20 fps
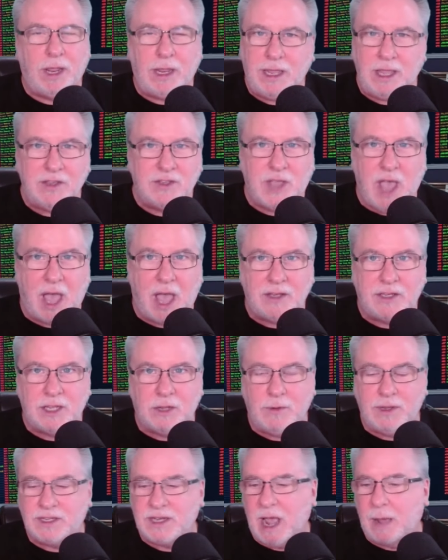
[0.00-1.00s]
He's gone too.
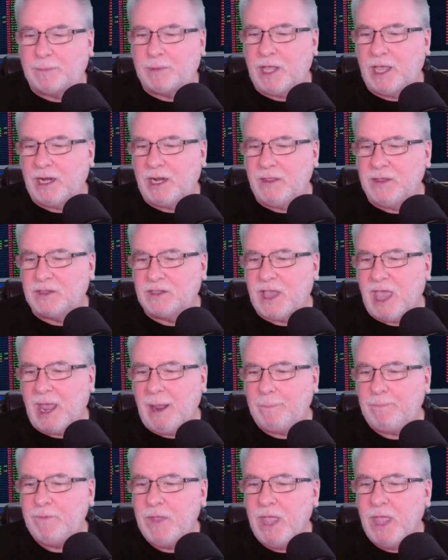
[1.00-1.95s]
He's not playing in this game.